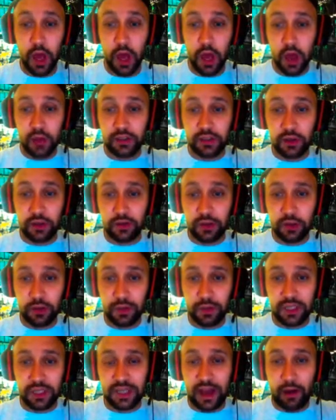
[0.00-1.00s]
So Doom
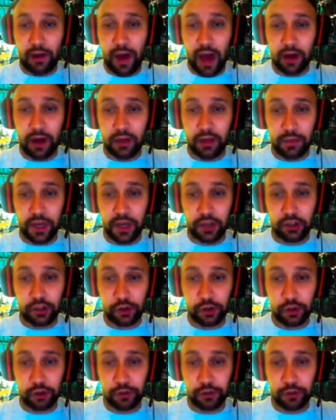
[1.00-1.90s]
is now out of the picture.